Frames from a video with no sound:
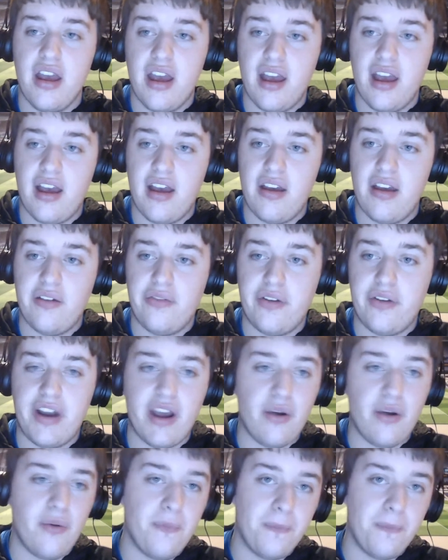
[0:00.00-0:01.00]
Uh, for
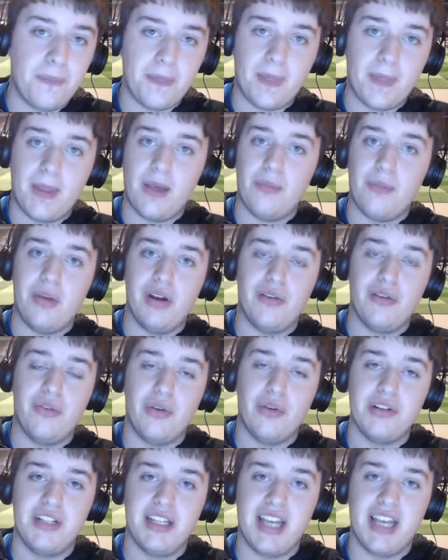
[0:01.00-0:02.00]
now, we look
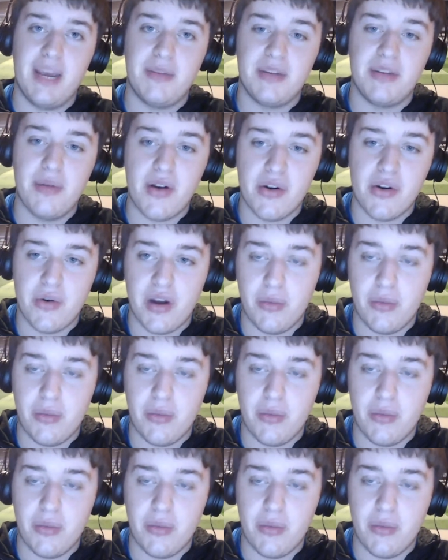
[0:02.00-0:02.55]
forward to the game tomorrow.